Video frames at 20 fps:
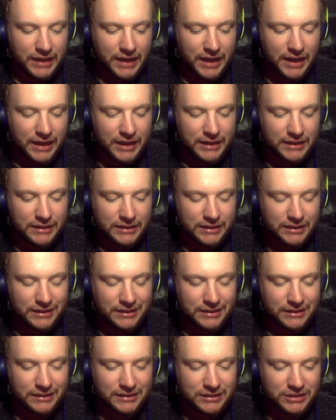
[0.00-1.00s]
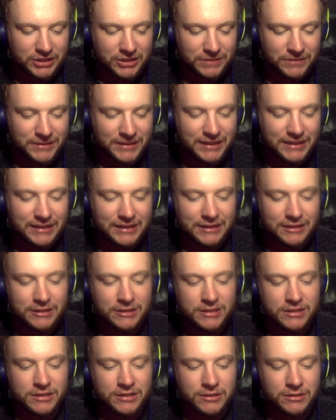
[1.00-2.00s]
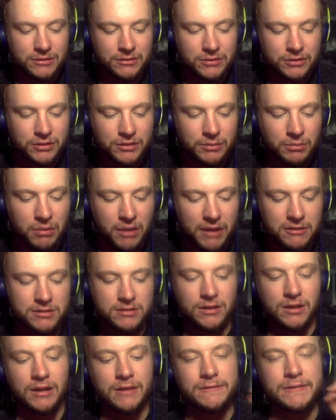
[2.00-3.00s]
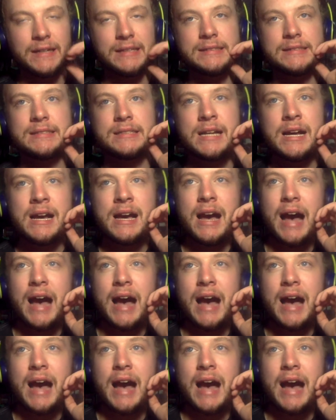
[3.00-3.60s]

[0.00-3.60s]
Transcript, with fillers: And uh, shifting gears to to the Browns' offense,